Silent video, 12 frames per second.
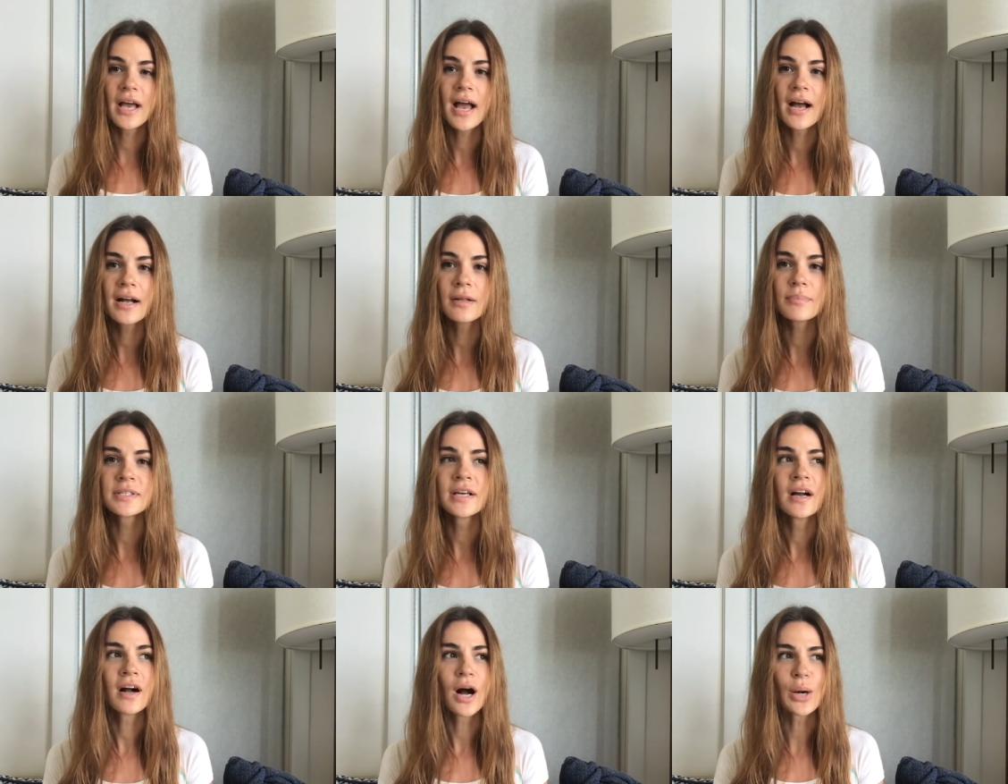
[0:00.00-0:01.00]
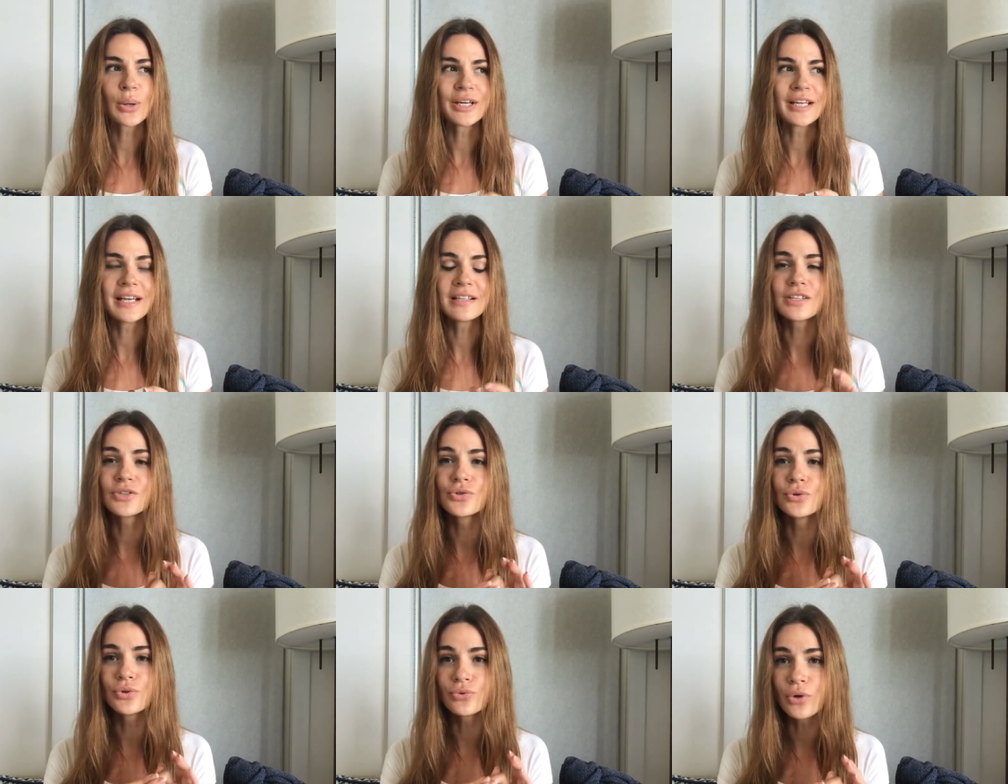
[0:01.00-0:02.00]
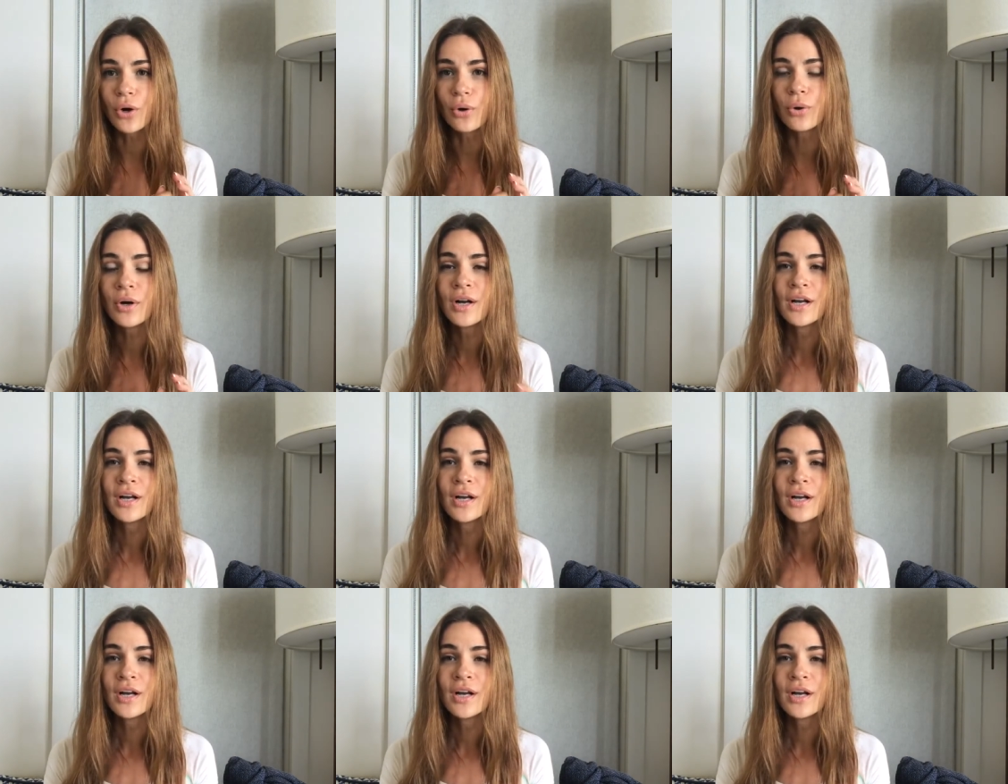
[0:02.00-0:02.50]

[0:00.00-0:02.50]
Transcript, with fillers: helps our nails to grow.